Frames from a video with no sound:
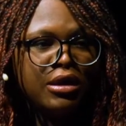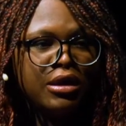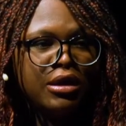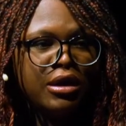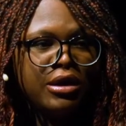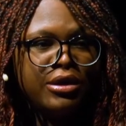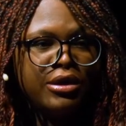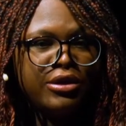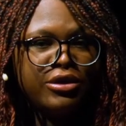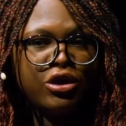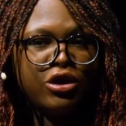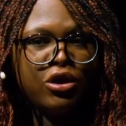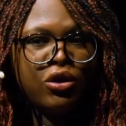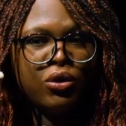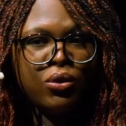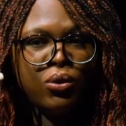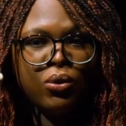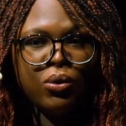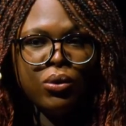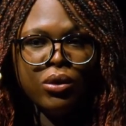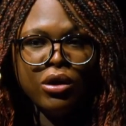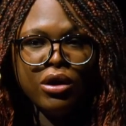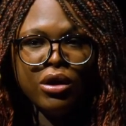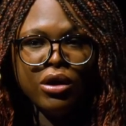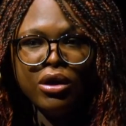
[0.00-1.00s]
And
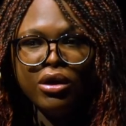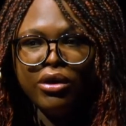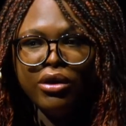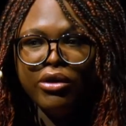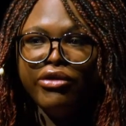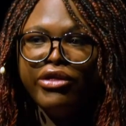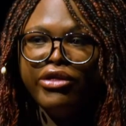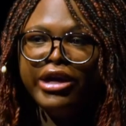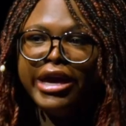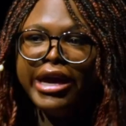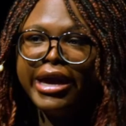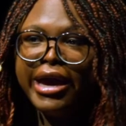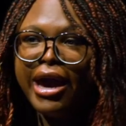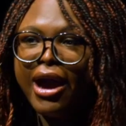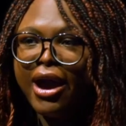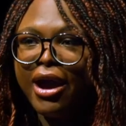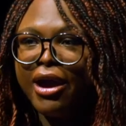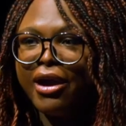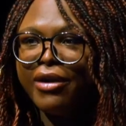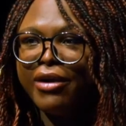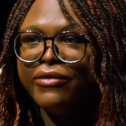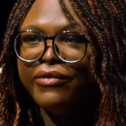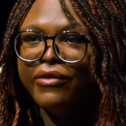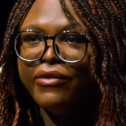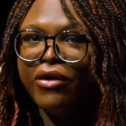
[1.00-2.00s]
so they
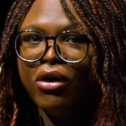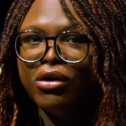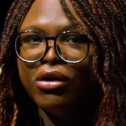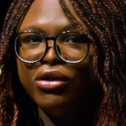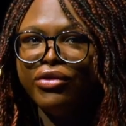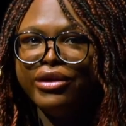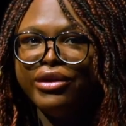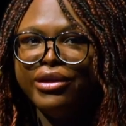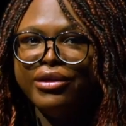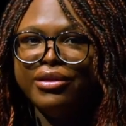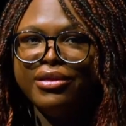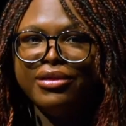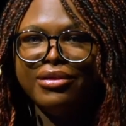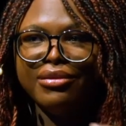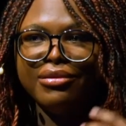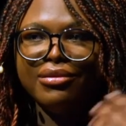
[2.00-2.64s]
have all these